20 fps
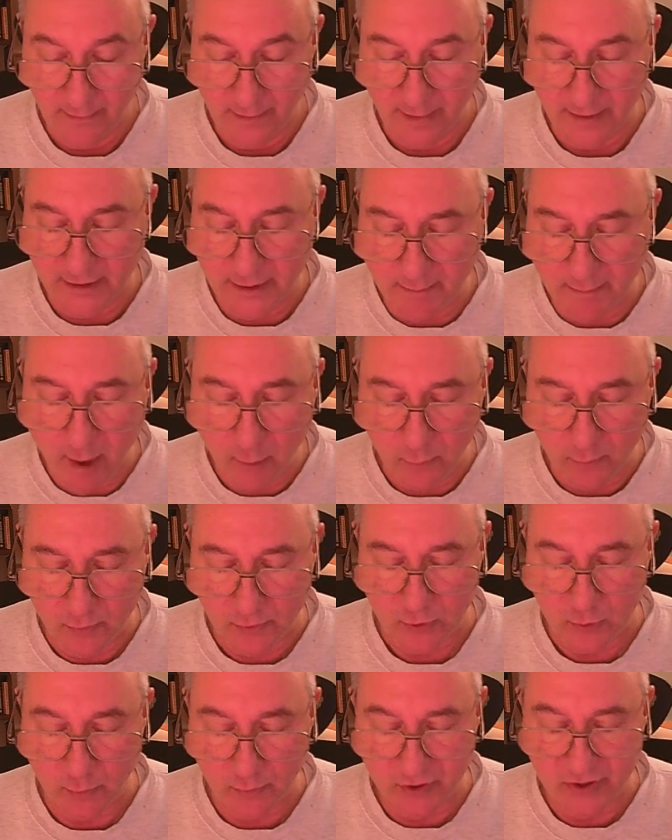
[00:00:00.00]
And the
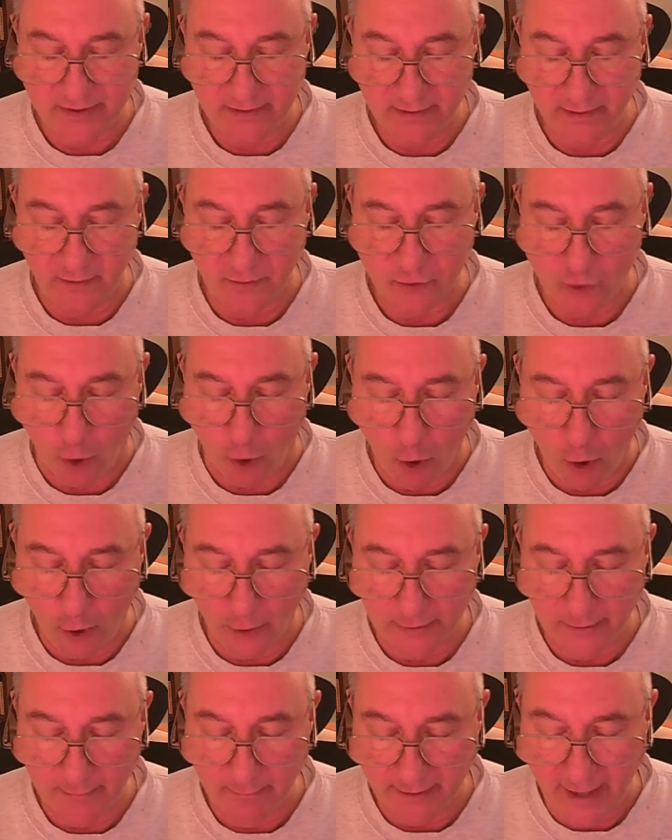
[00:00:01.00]
mountains were still
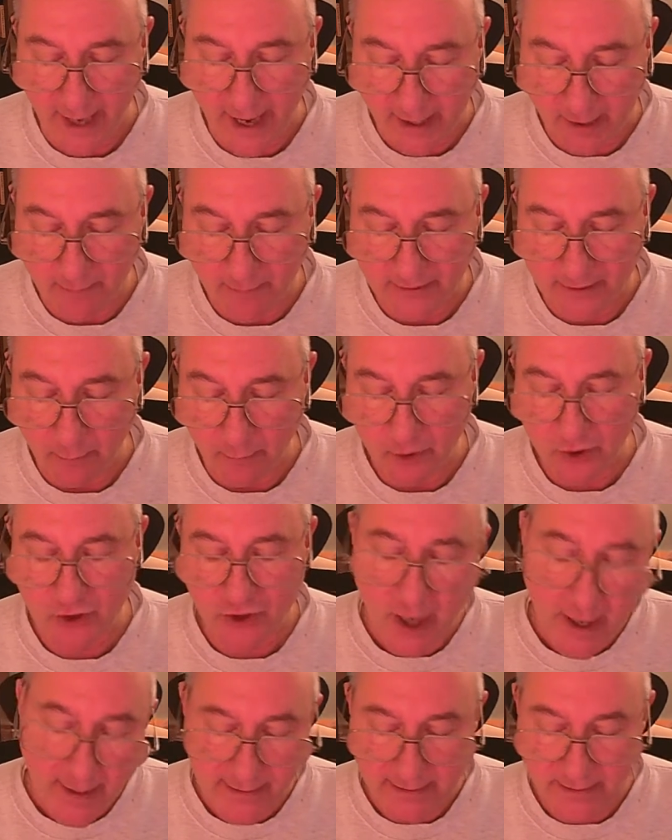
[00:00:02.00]
tall and black, but they were
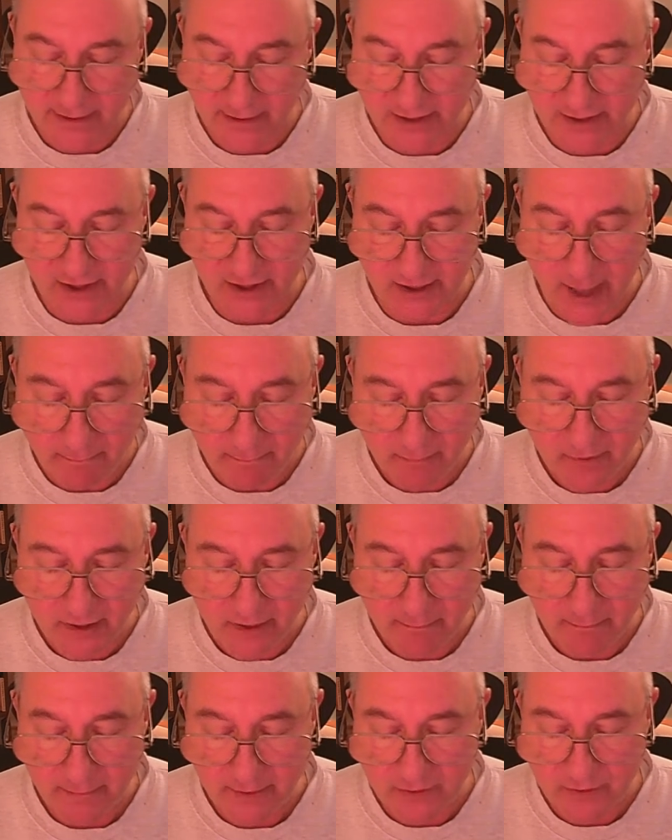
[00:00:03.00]
giants stopped
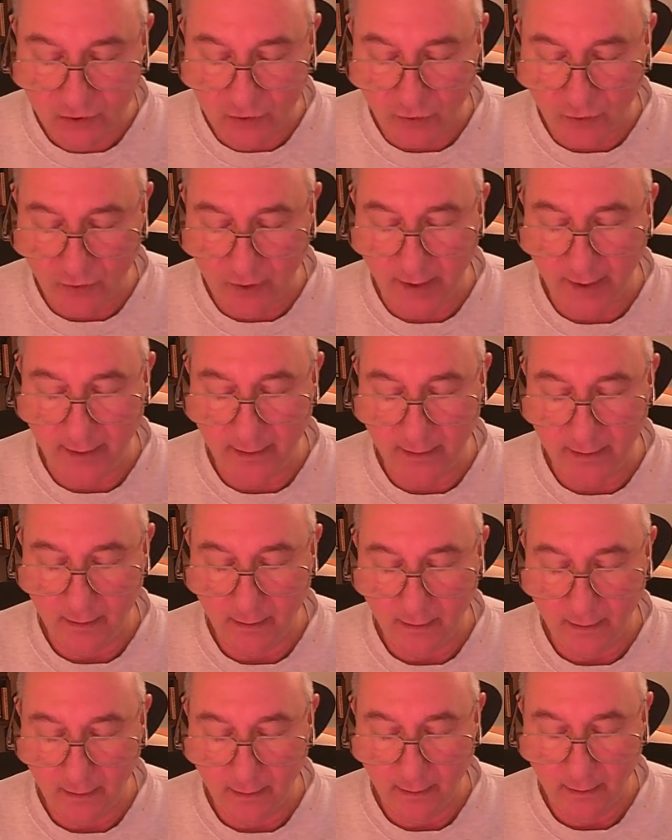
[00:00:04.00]
in mid-stride.
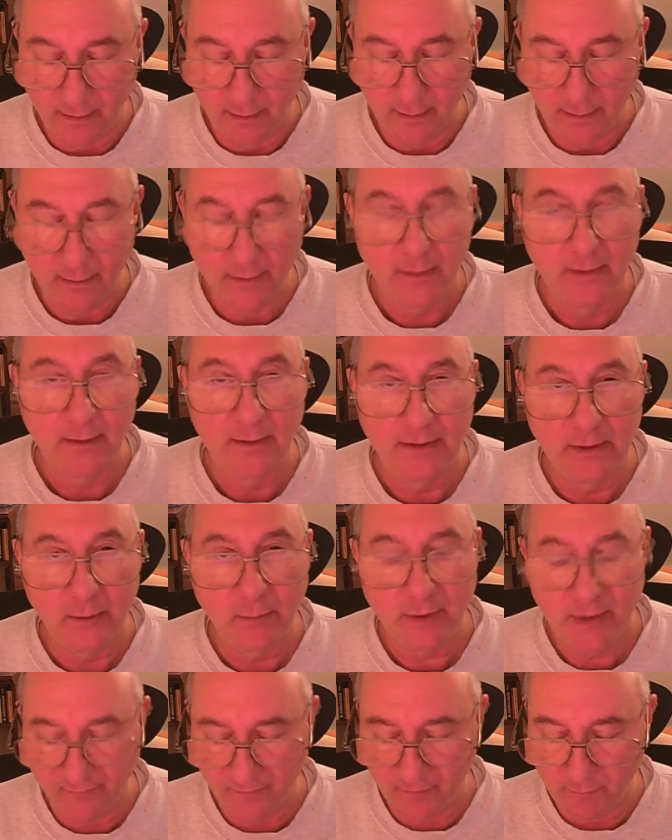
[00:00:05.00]
They
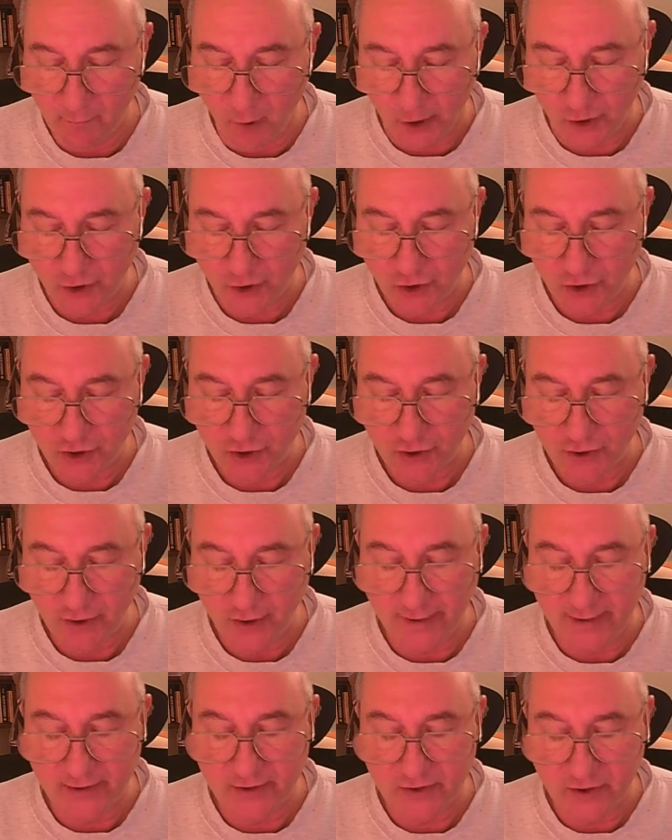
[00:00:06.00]
would never march
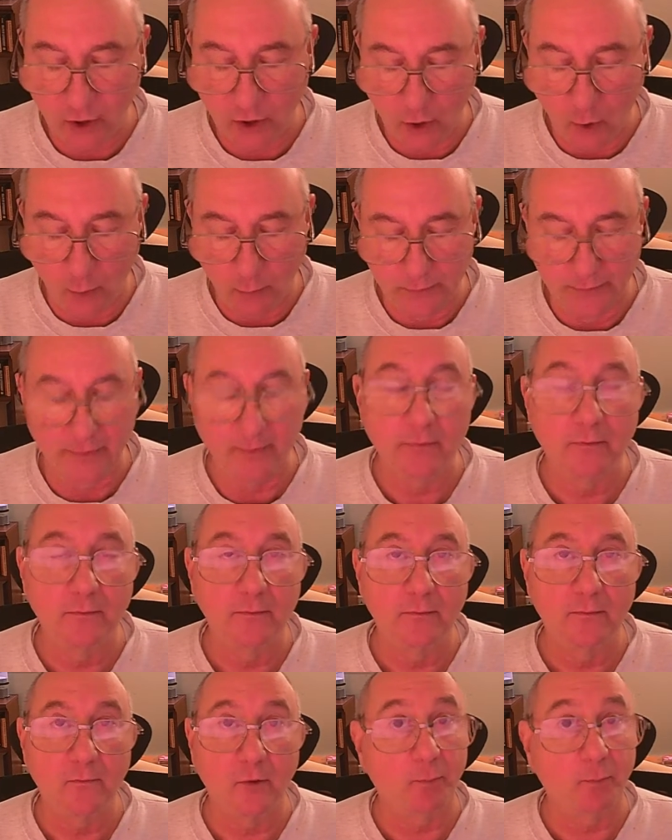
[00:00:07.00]
against a golden
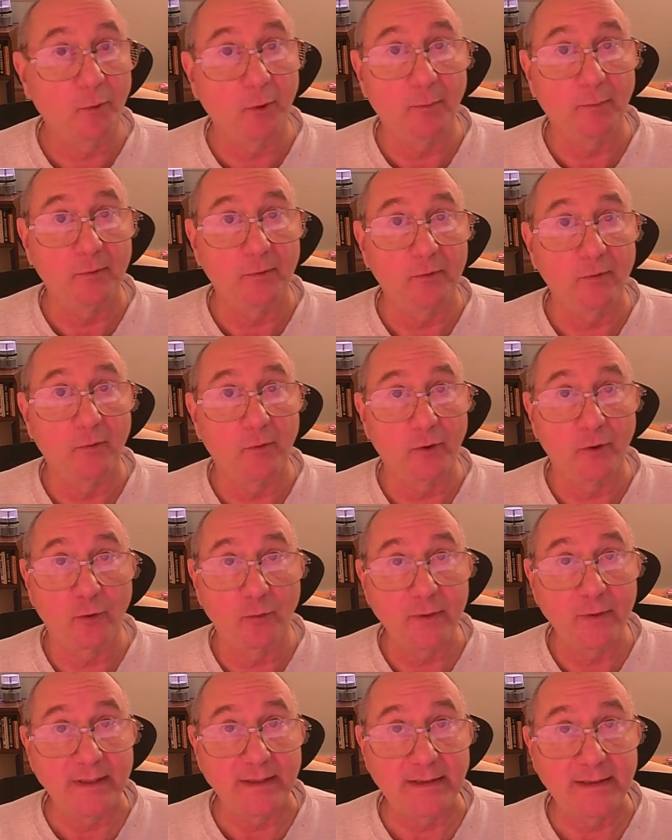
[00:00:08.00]
or purple or
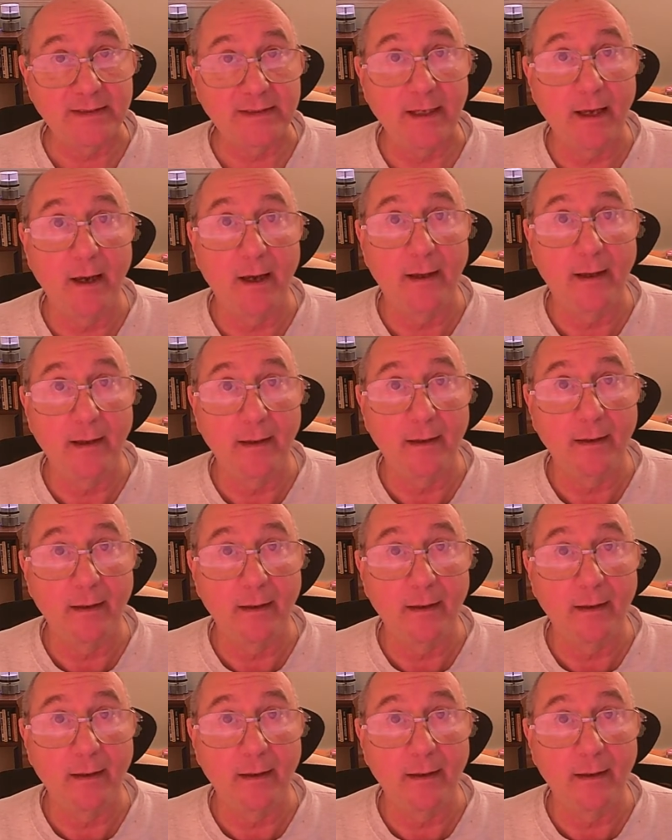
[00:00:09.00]
green sky.